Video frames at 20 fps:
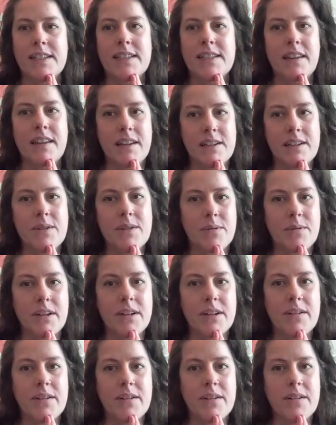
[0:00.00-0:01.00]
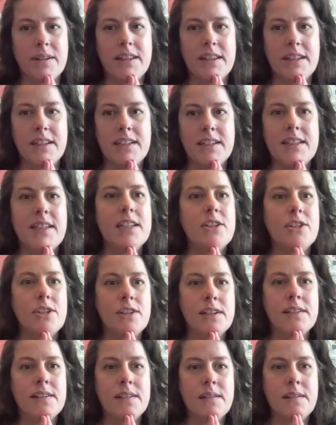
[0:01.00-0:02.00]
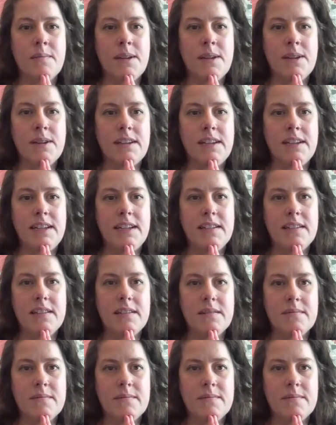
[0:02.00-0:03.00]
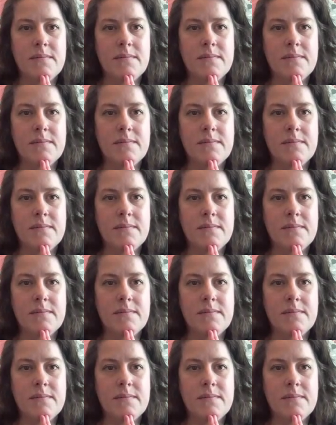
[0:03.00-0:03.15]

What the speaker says: is getting to work with Indigenous communities.